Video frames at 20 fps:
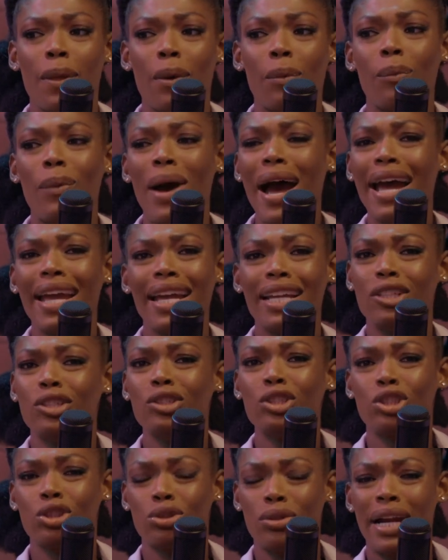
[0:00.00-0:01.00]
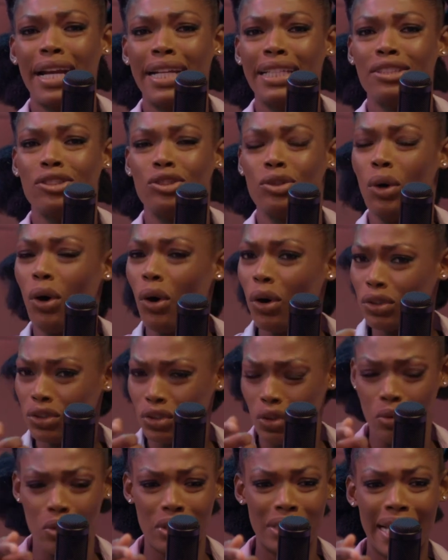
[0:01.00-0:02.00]
why are you trying to
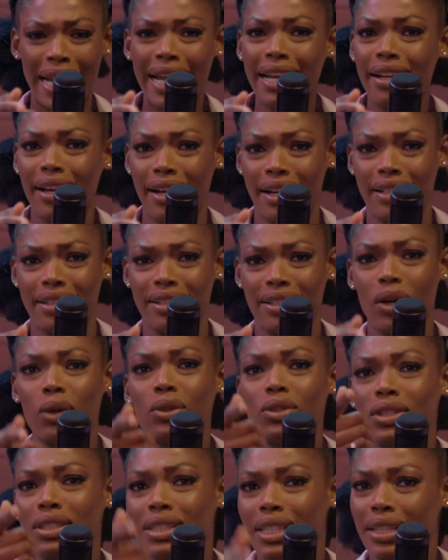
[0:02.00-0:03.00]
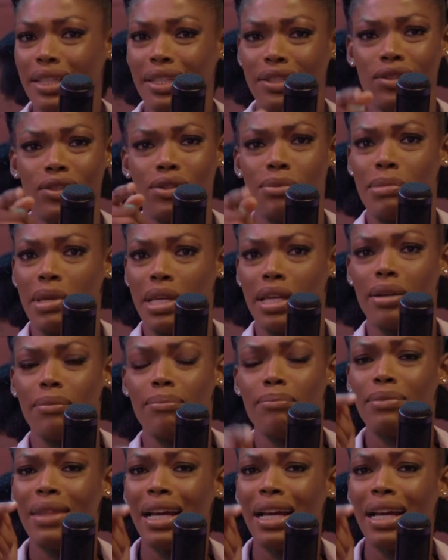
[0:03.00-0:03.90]
Layla also said this to me.